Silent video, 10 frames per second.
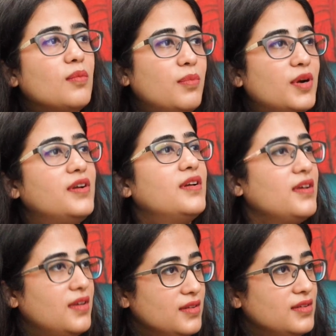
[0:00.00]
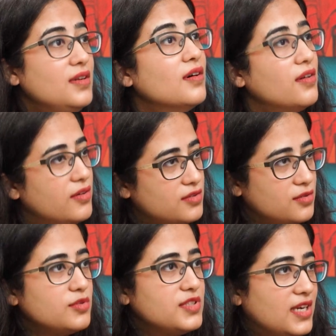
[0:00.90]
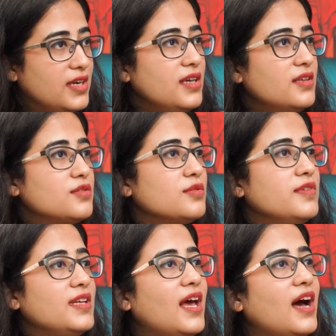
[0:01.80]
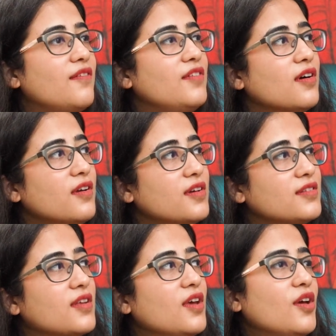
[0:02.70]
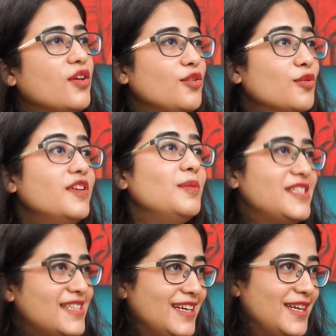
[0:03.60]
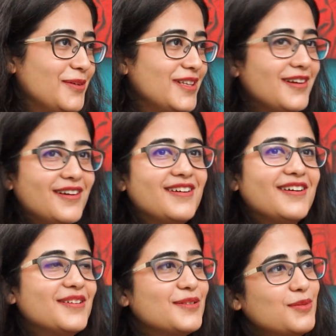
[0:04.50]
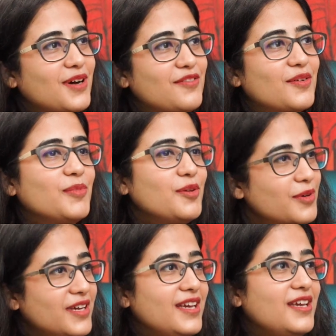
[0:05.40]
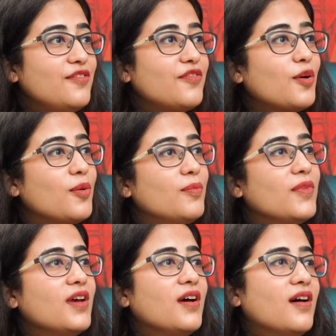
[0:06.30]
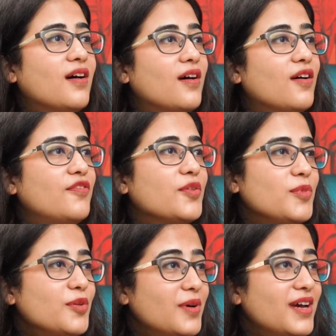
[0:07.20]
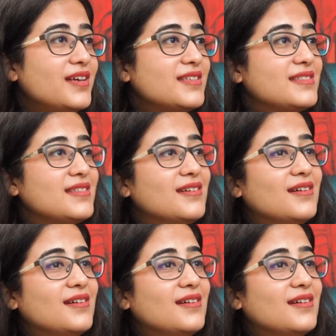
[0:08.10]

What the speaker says: but the learners who study. So we'll have learners. You will be studying with learners who are from UAE, from US,